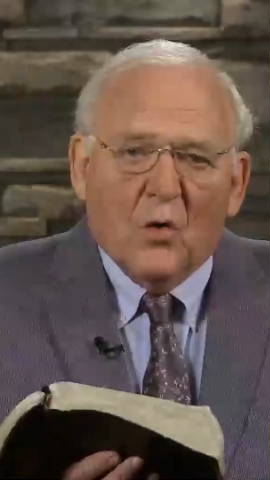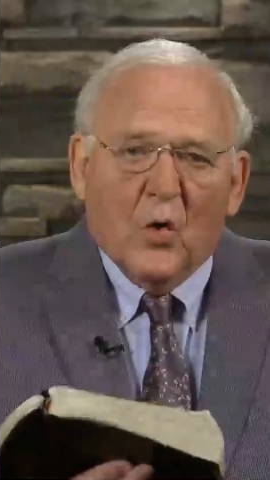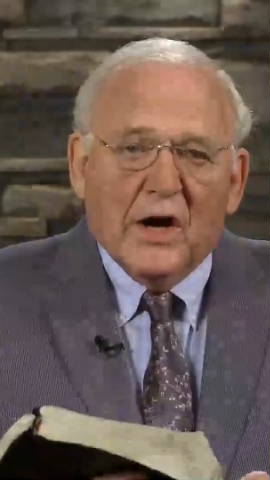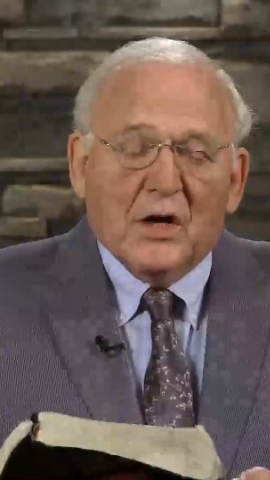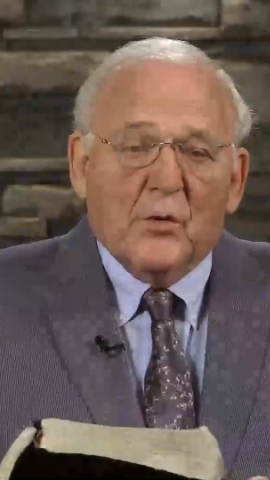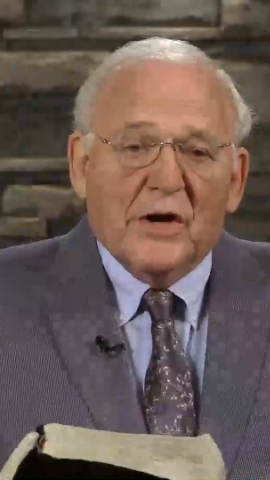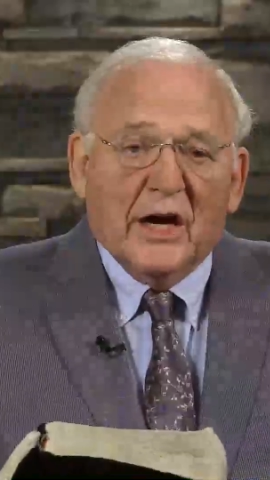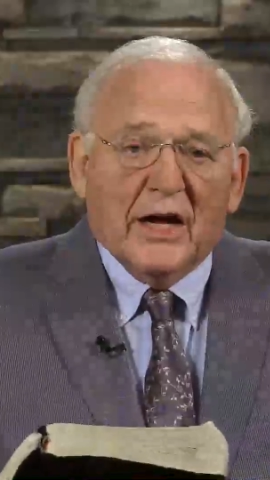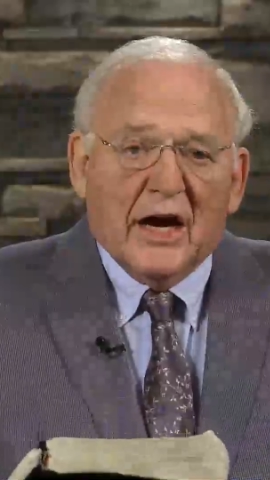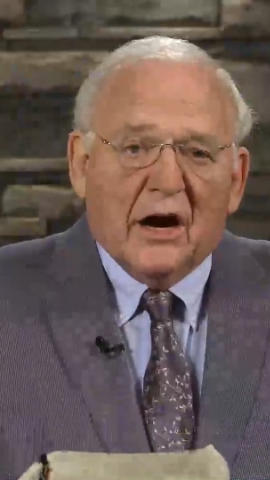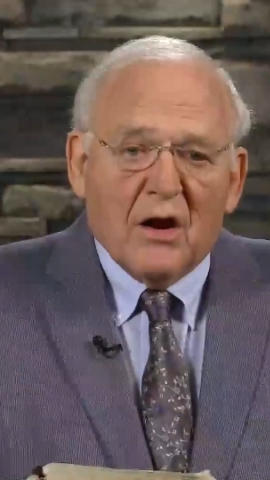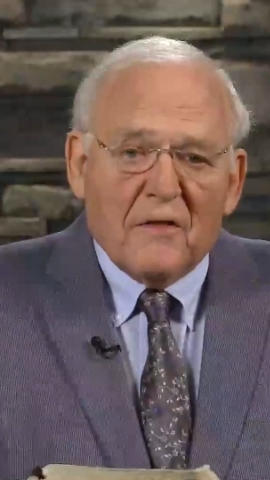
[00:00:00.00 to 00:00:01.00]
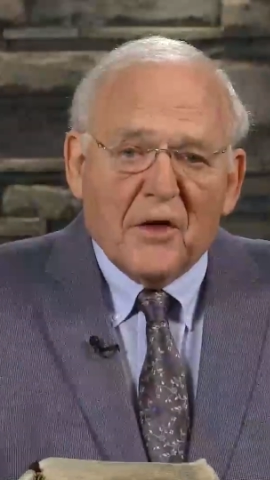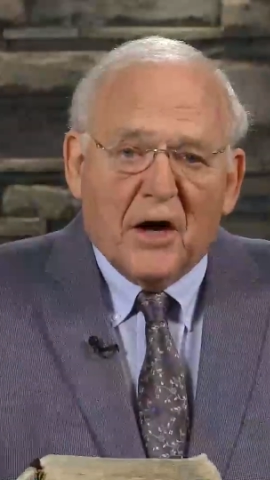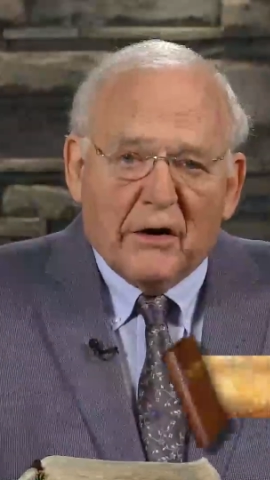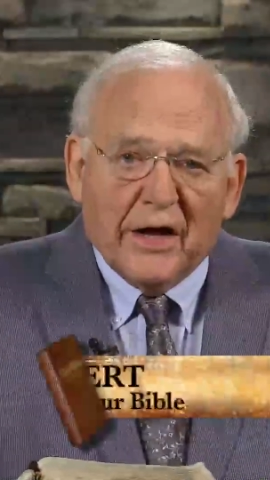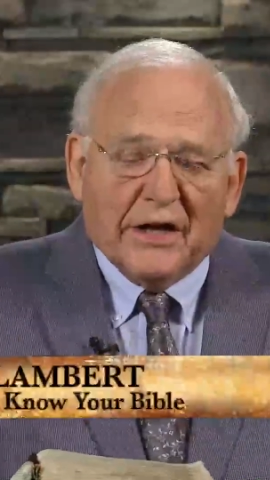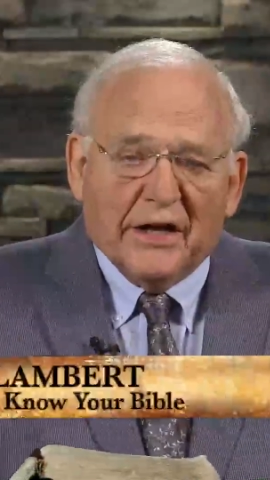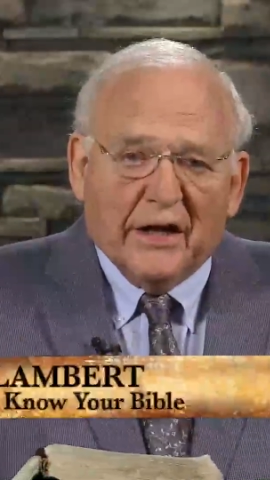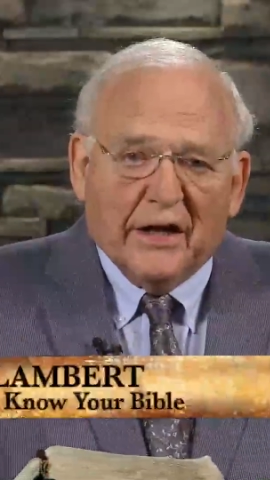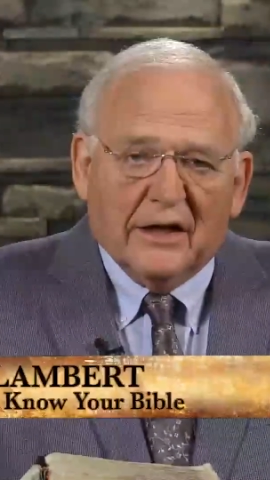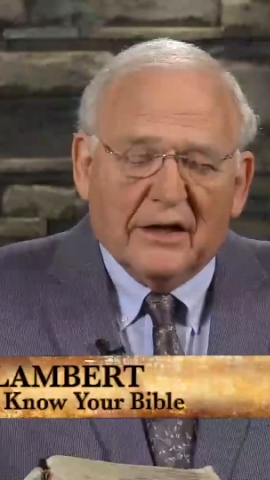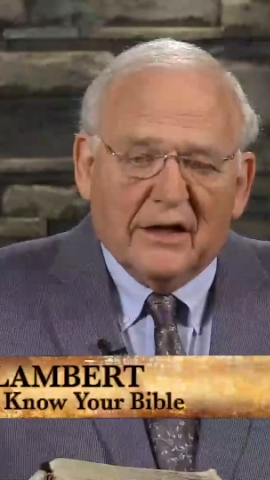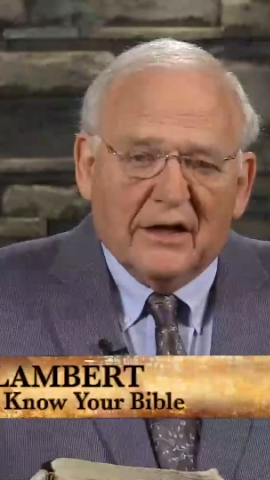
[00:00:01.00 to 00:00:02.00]
Where do we get our
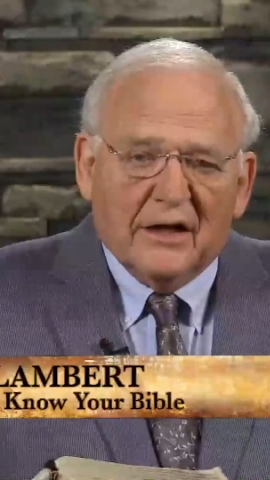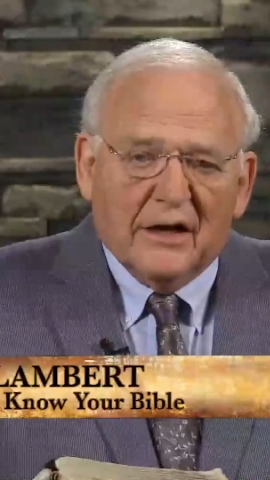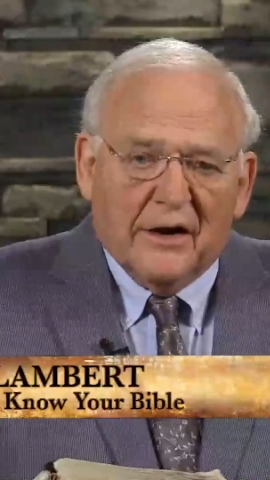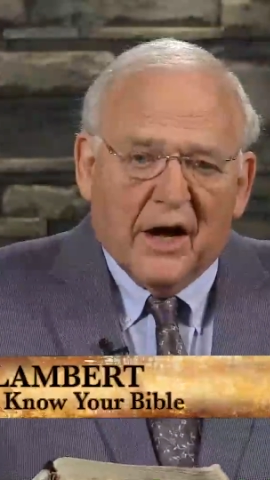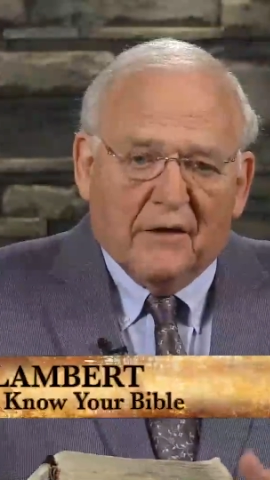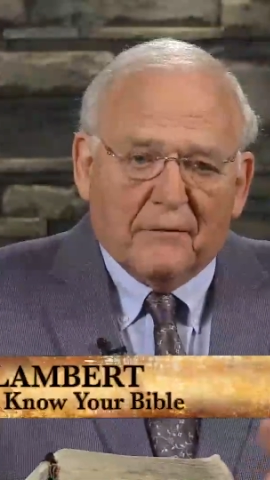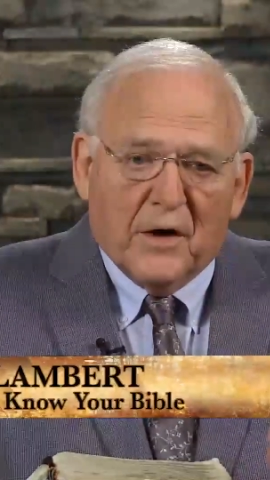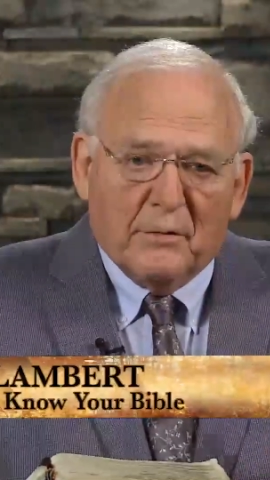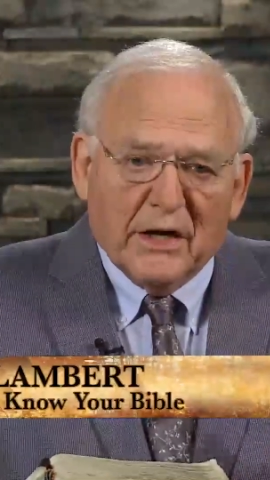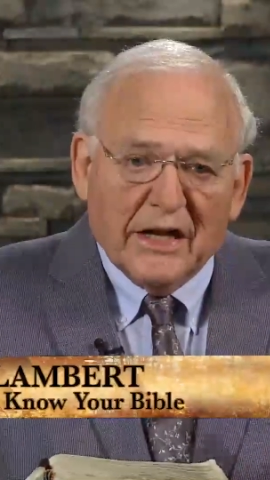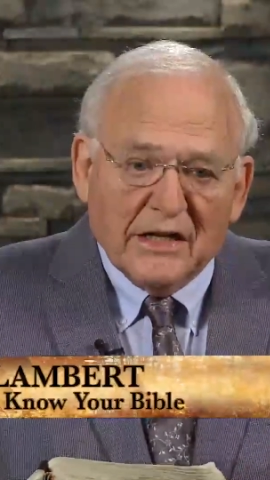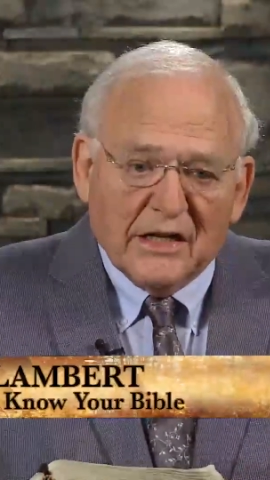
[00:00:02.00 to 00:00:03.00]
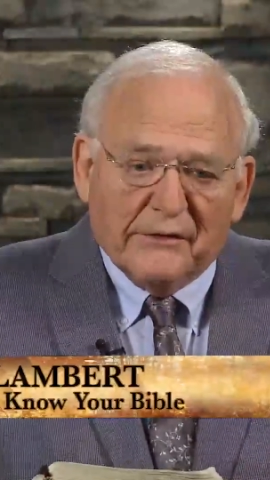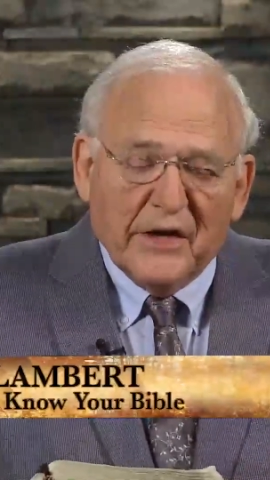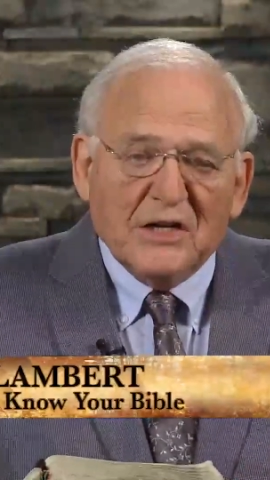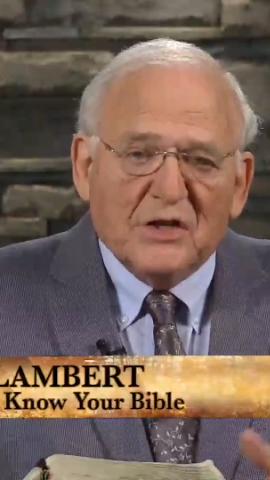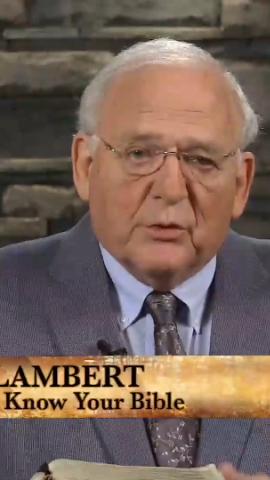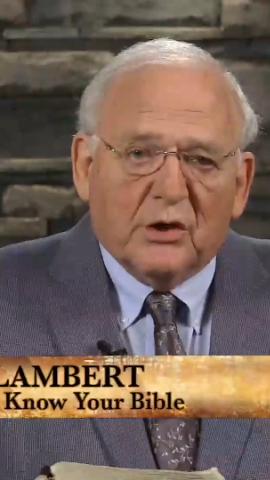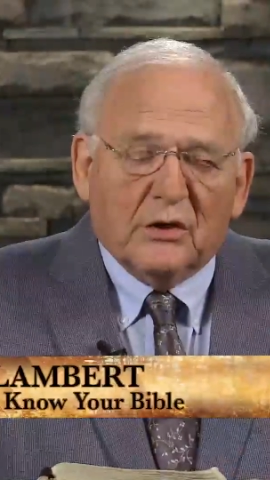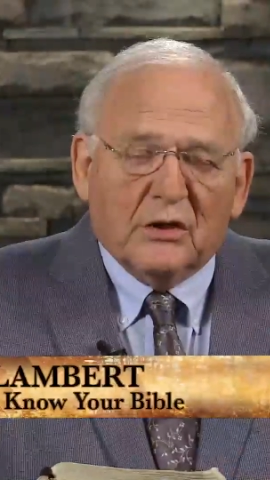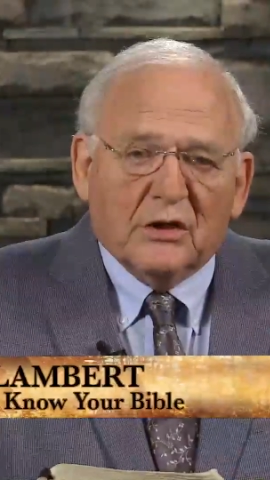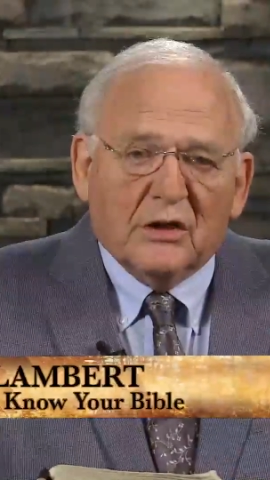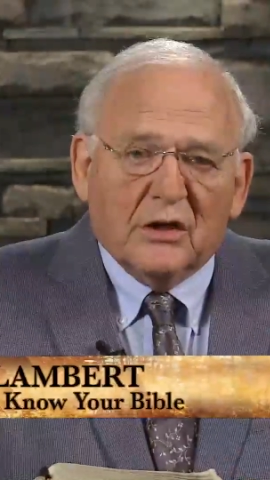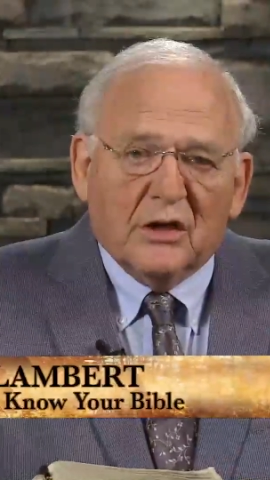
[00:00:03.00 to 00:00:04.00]
authority? Not from an individual.